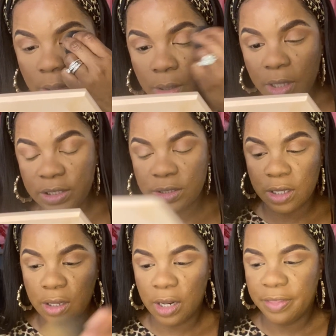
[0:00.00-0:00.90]
And that's
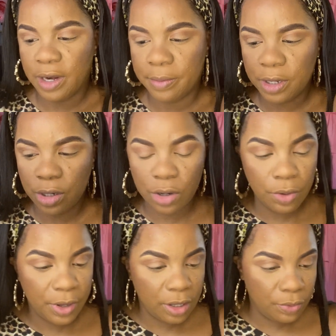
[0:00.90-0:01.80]
it. And then I'm going to
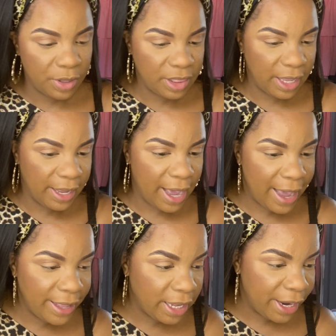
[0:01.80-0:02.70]
go in with a
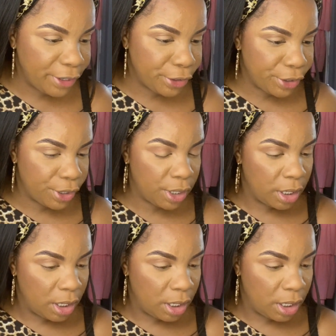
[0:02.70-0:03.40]
eyeliner.